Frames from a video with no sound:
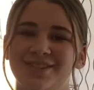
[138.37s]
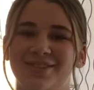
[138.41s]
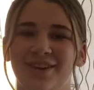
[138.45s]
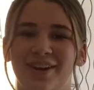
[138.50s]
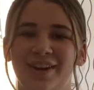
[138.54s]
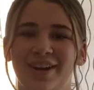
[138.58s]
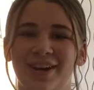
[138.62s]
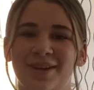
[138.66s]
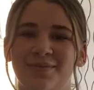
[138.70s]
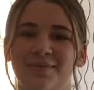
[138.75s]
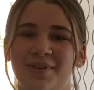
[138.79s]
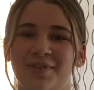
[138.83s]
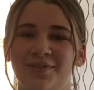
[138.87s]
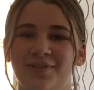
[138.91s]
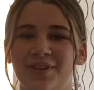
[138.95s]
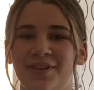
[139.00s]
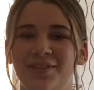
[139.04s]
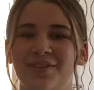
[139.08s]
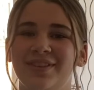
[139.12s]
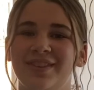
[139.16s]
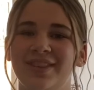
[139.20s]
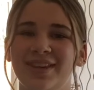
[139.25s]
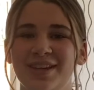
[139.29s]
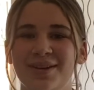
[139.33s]
grade, and my
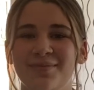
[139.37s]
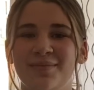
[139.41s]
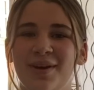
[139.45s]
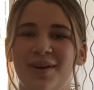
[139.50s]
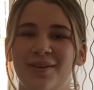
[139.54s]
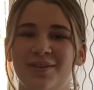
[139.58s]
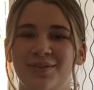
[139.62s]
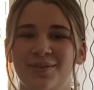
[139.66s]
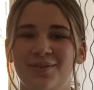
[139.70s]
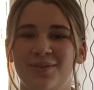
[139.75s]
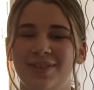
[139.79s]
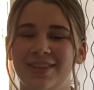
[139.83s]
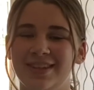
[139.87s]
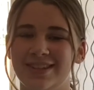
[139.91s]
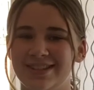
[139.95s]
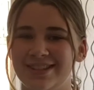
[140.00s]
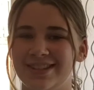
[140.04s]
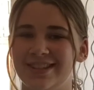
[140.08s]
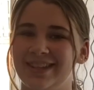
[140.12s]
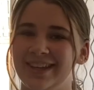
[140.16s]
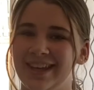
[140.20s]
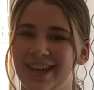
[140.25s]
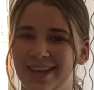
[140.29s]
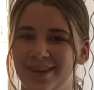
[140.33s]
favorite thing about youth is
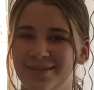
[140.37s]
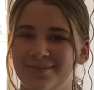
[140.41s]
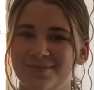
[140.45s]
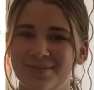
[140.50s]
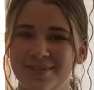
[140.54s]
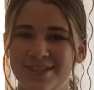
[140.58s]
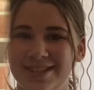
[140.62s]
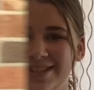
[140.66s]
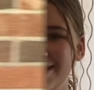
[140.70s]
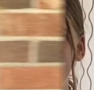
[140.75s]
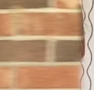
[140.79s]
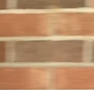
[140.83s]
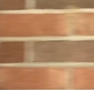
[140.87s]
the games.